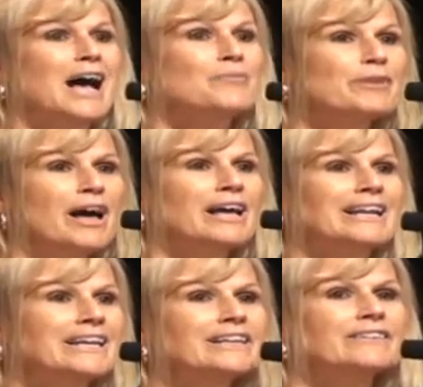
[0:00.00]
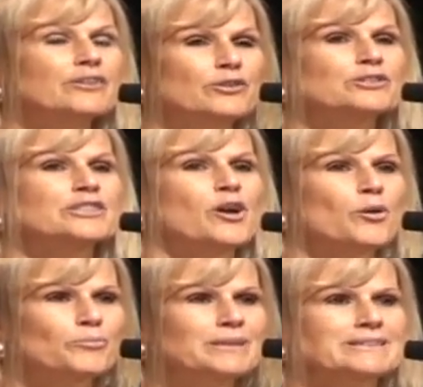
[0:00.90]
I'm not in the nursing
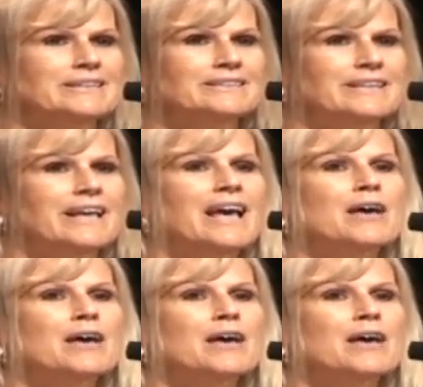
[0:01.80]
home business.